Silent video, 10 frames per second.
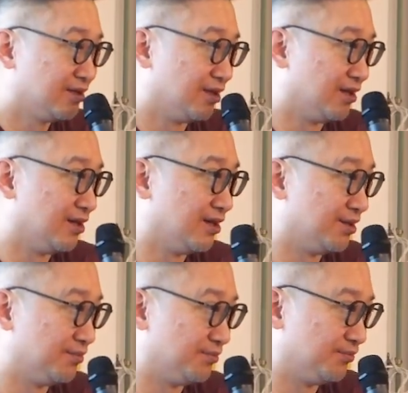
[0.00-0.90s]

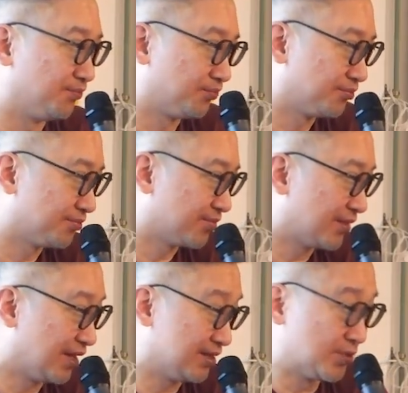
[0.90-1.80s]
Um,
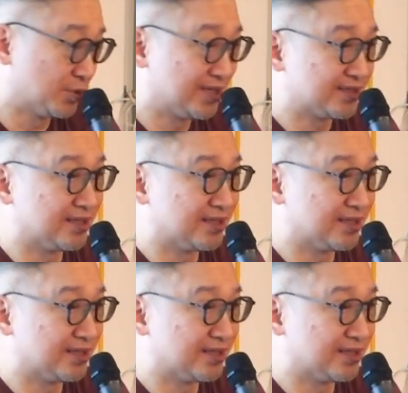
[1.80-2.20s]
I suppose that's